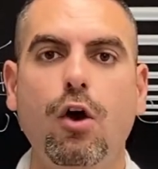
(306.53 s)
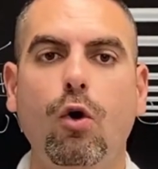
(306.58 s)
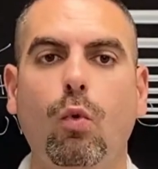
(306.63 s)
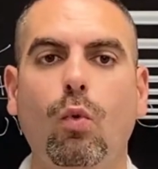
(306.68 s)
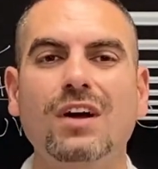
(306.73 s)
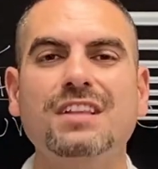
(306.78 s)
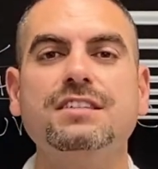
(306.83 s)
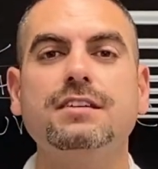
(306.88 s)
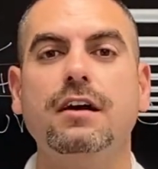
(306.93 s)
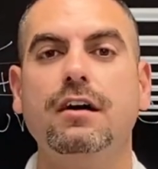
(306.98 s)

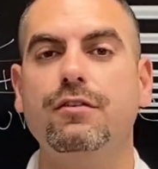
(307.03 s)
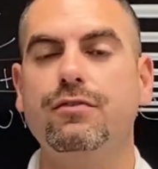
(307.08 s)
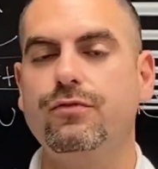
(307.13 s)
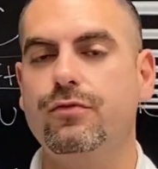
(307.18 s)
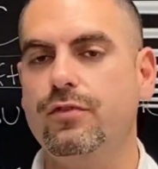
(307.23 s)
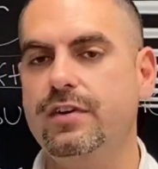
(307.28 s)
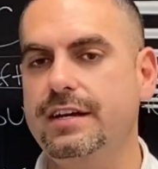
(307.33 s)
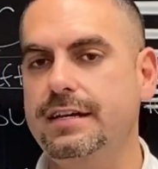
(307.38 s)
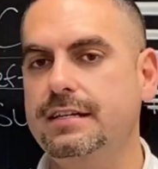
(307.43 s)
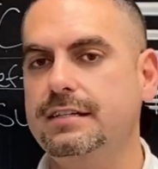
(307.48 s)
What's a
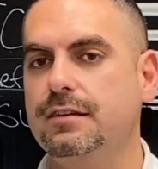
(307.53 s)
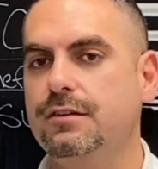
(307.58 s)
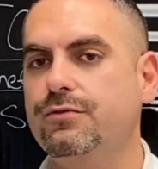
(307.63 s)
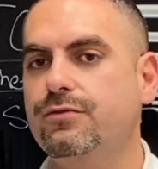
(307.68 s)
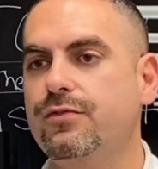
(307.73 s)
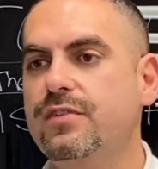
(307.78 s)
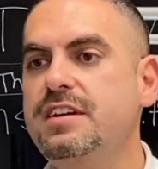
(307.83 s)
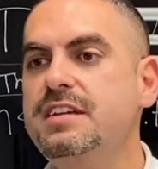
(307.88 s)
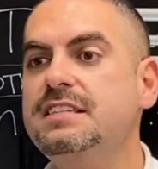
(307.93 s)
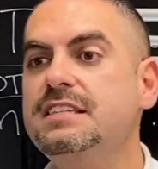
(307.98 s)
freeze? A
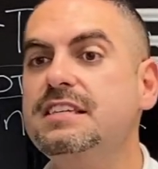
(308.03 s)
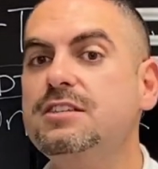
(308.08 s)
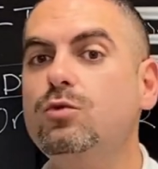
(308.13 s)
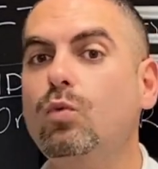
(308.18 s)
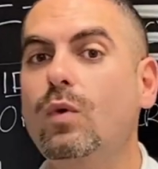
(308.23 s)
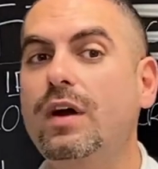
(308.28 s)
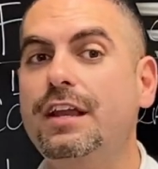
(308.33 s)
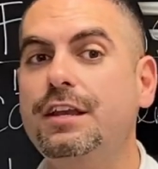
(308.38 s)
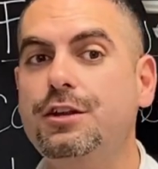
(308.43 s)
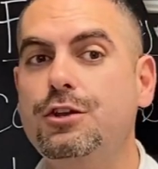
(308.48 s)
freeze is
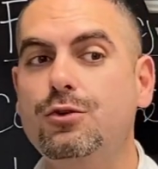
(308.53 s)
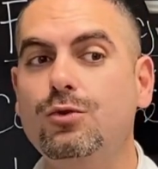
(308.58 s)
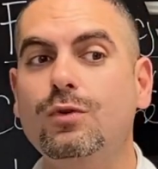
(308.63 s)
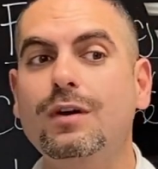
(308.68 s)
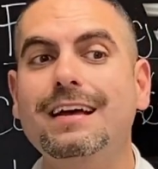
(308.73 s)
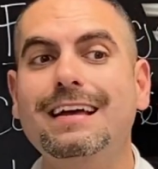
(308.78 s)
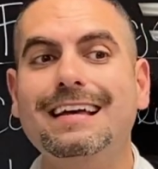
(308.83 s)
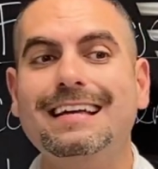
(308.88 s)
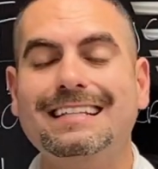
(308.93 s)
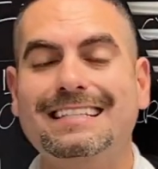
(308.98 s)
when you
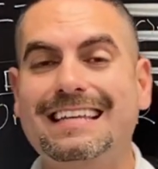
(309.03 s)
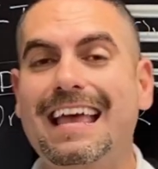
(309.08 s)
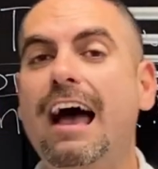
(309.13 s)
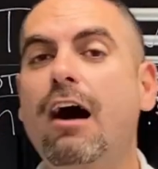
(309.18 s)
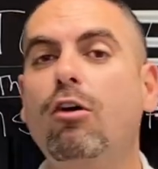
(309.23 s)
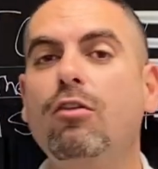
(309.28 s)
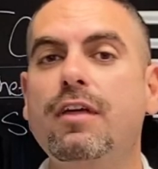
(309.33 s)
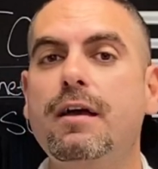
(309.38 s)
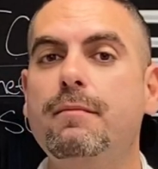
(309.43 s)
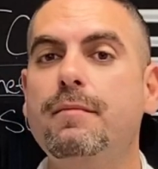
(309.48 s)

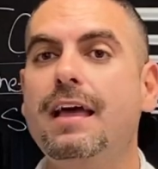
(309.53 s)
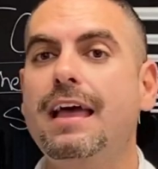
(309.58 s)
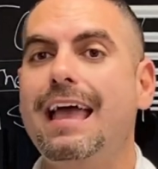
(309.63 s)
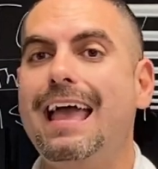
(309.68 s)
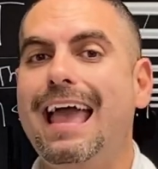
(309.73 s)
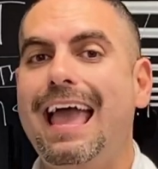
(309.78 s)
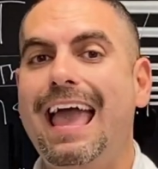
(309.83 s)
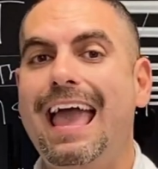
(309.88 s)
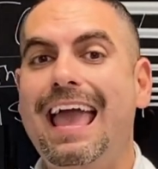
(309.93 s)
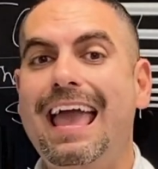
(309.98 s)
tell them,
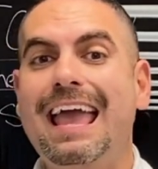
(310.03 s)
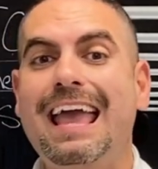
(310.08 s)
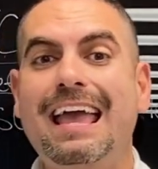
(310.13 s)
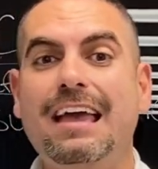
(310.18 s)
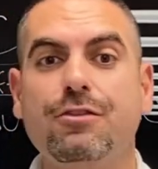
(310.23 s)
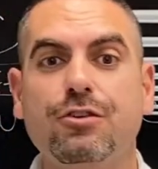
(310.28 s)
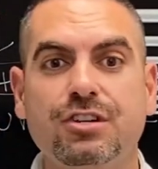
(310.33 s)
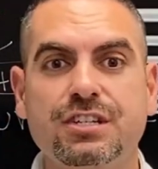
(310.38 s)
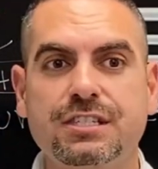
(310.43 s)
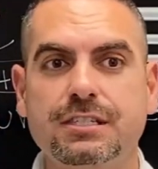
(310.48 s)

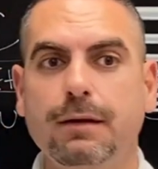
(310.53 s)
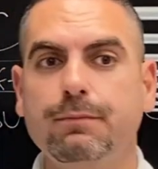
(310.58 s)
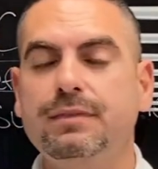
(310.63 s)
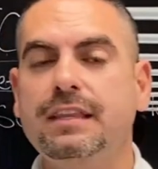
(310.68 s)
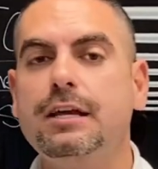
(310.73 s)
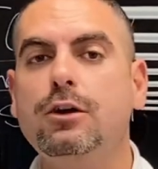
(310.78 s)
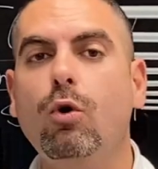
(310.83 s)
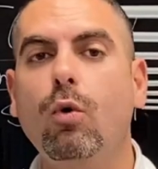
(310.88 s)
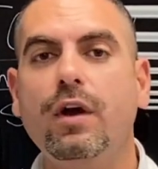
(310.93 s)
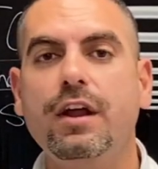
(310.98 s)
hey, there's
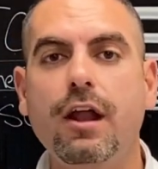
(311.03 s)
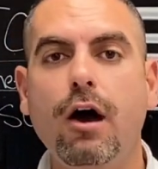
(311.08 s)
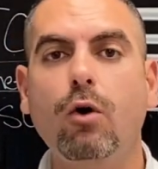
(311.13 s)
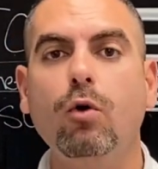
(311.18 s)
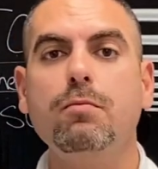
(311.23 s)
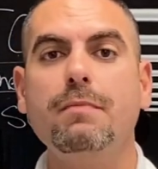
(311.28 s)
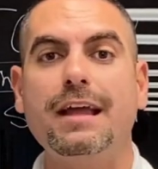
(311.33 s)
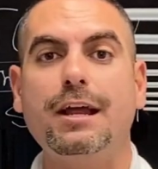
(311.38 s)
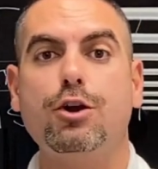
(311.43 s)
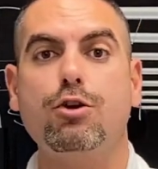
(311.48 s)
something going on
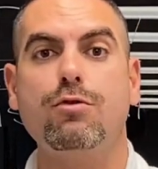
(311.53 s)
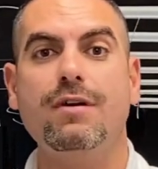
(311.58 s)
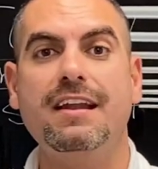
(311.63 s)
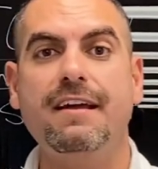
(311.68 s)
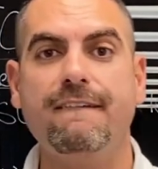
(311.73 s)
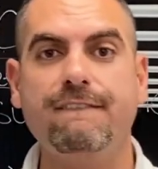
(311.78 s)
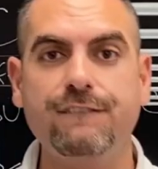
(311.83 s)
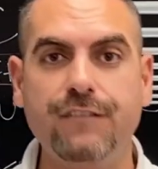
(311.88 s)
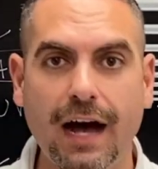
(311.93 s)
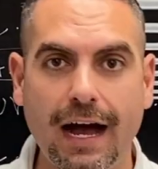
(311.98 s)
with my
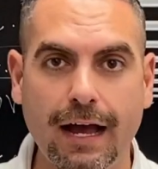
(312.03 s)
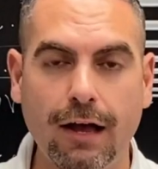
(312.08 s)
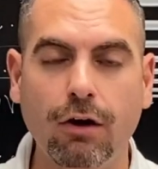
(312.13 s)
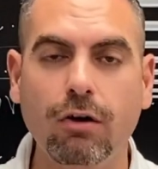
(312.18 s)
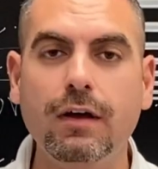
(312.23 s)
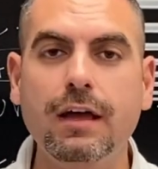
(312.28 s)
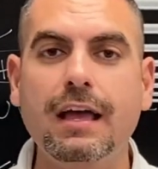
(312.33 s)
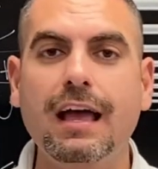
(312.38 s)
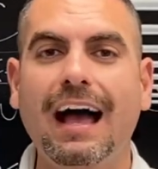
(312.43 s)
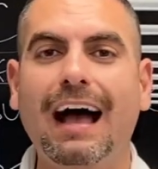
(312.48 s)
credit
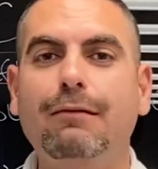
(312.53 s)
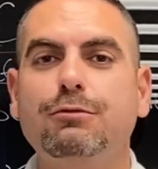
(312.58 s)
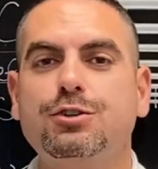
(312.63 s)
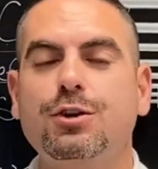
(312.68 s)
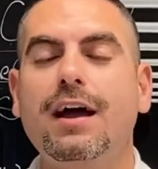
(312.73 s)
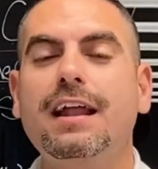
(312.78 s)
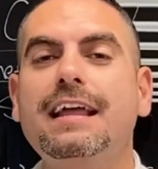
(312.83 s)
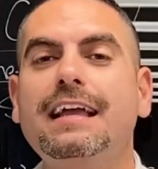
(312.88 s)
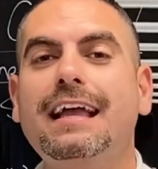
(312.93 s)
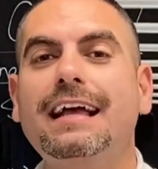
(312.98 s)
file. I'm
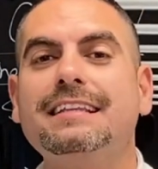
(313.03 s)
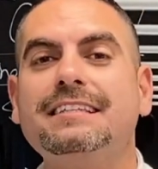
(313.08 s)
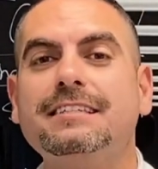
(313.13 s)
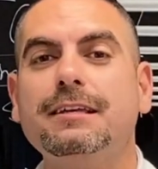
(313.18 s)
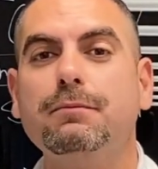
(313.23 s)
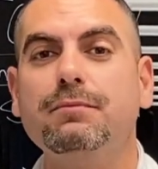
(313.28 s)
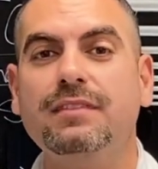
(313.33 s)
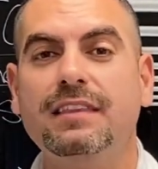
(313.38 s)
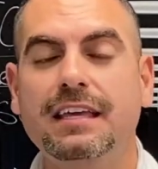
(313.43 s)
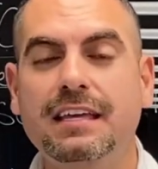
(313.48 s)
trying to get
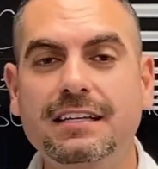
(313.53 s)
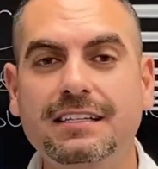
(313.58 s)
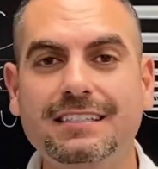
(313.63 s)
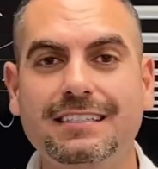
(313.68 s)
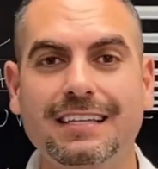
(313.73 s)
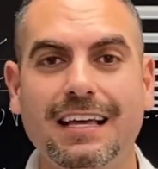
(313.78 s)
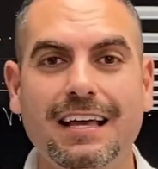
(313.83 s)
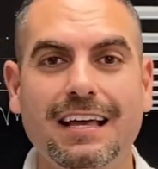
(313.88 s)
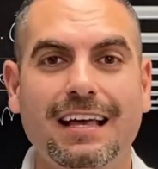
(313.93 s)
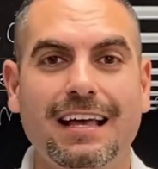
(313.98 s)
some things